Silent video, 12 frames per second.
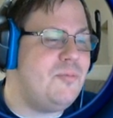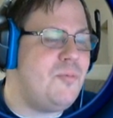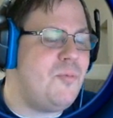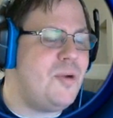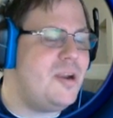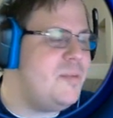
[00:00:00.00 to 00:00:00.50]

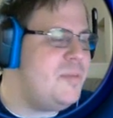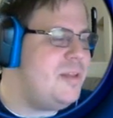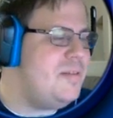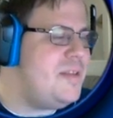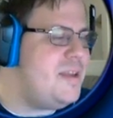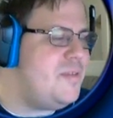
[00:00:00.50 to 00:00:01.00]
we're going to
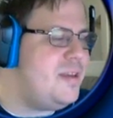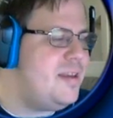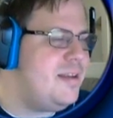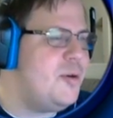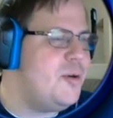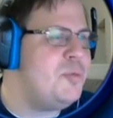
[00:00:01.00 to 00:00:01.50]
be
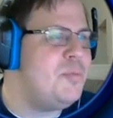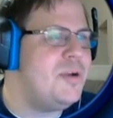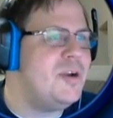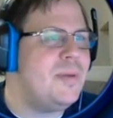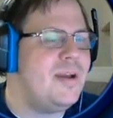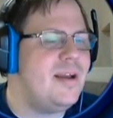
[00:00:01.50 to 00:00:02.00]
leaving
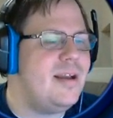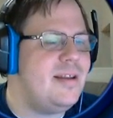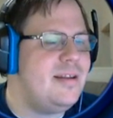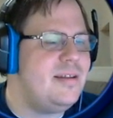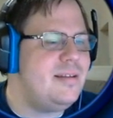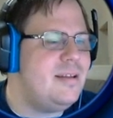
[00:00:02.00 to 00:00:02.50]
Oathbringer
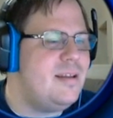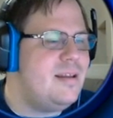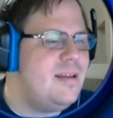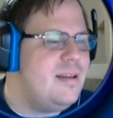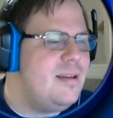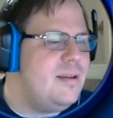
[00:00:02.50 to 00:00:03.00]
behind,
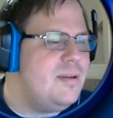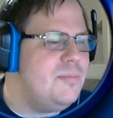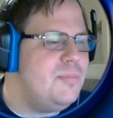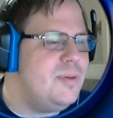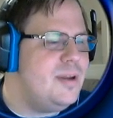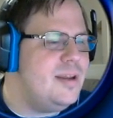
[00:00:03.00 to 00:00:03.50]

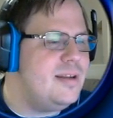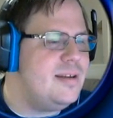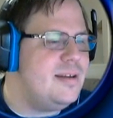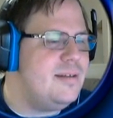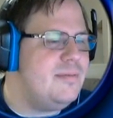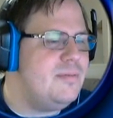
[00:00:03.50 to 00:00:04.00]
but
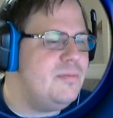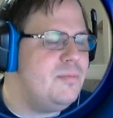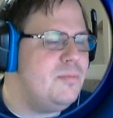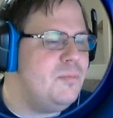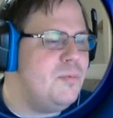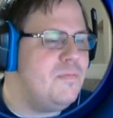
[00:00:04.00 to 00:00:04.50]

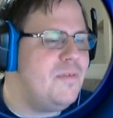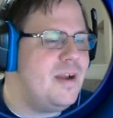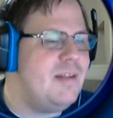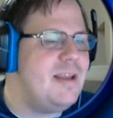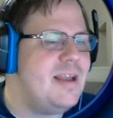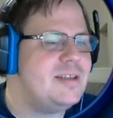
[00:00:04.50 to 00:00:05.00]
we're
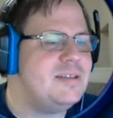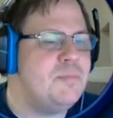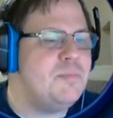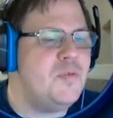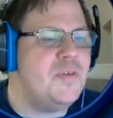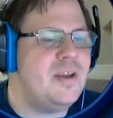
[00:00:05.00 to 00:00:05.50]
finally actually
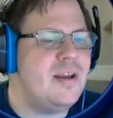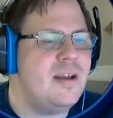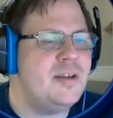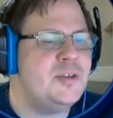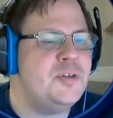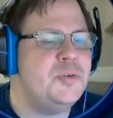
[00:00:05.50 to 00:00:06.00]
moving
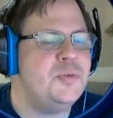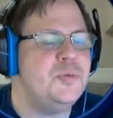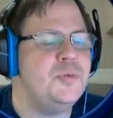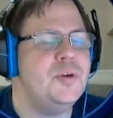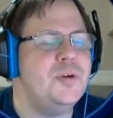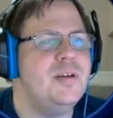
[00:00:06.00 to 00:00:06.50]
on
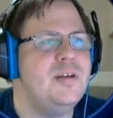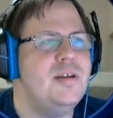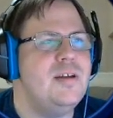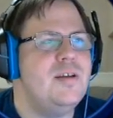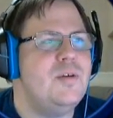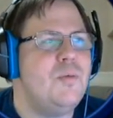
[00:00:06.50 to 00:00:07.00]
to
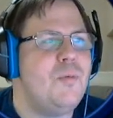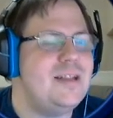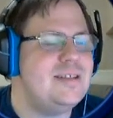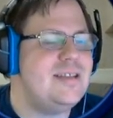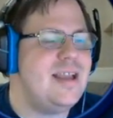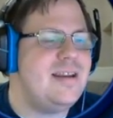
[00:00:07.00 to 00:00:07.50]

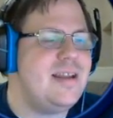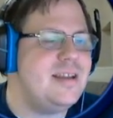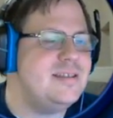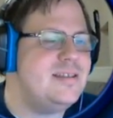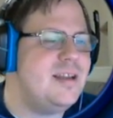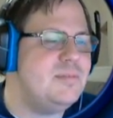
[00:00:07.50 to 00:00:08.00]
White Sand
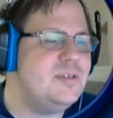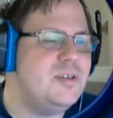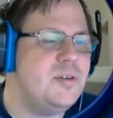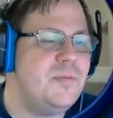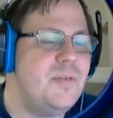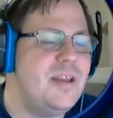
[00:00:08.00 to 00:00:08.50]
next time.
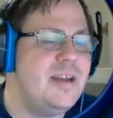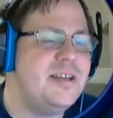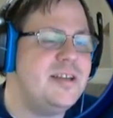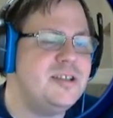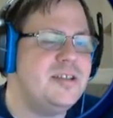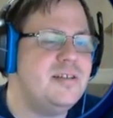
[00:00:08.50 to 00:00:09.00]
So in
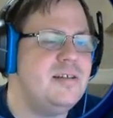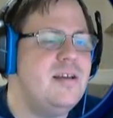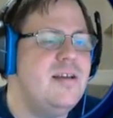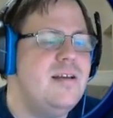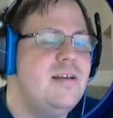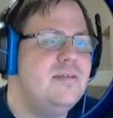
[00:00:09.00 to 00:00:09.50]
addition,
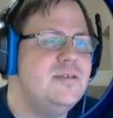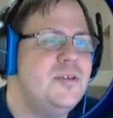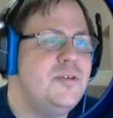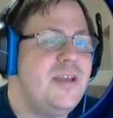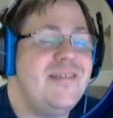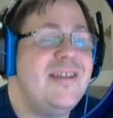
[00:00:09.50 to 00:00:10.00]

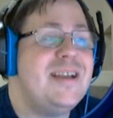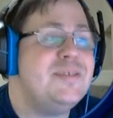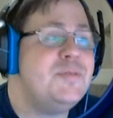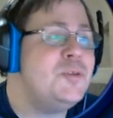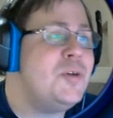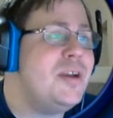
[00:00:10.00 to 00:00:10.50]
thanks
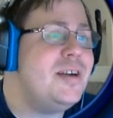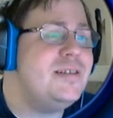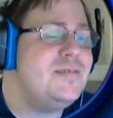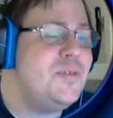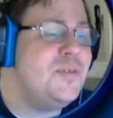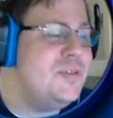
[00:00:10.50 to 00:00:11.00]
for joining
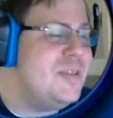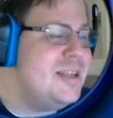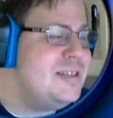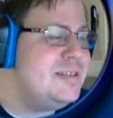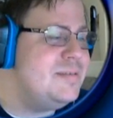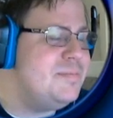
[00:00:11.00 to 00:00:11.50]
us for
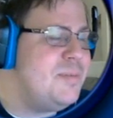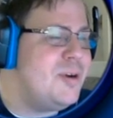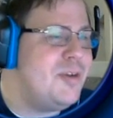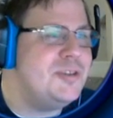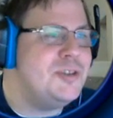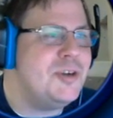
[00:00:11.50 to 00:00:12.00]
this
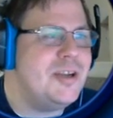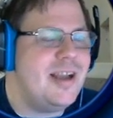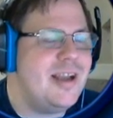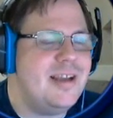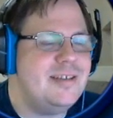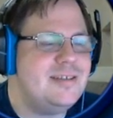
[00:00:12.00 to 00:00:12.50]
part of the journey,
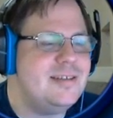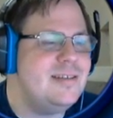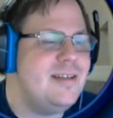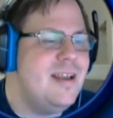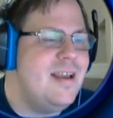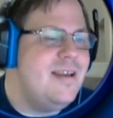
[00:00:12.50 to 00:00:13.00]
guys.
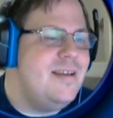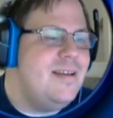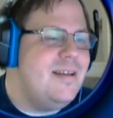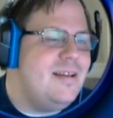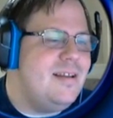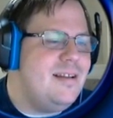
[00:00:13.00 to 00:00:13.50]
And
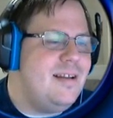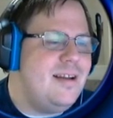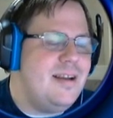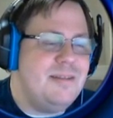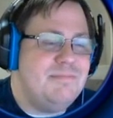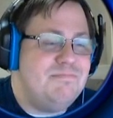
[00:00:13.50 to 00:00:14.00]

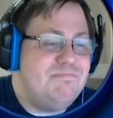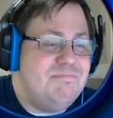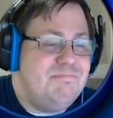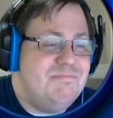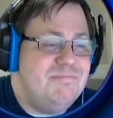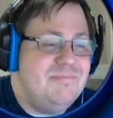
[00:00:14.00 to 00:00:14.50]

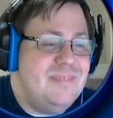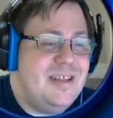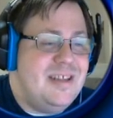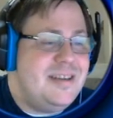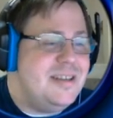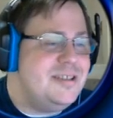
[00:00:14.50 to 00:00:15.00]

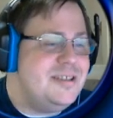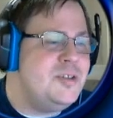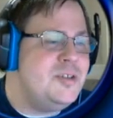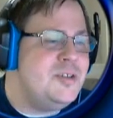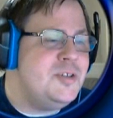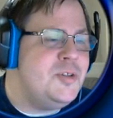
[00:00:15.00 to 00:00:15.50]
in addition
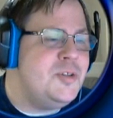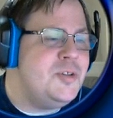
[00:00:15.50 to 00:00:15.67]
to the live